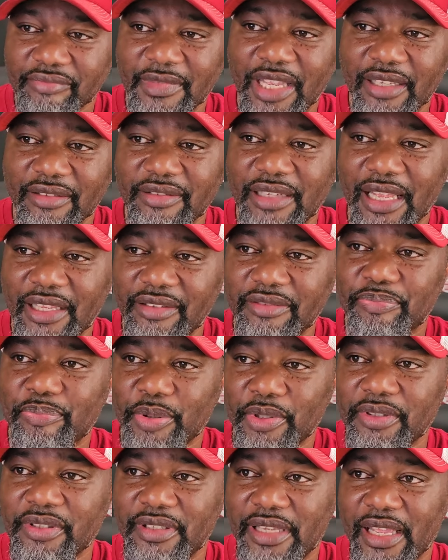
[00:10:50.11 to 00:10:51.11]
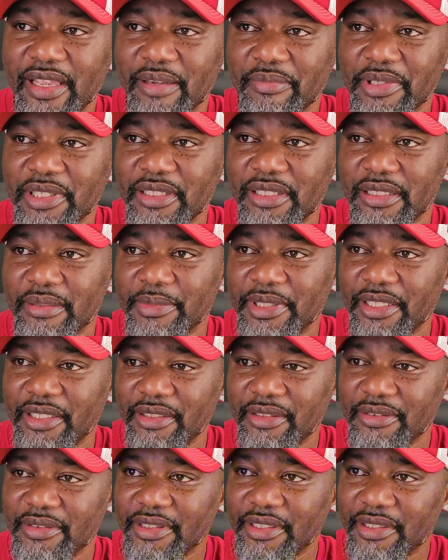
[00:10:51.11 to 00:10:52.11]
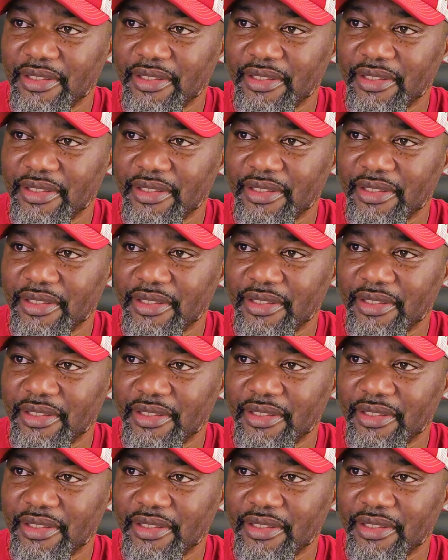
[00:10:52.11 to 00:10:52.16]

That's, that's pretty damn good, man.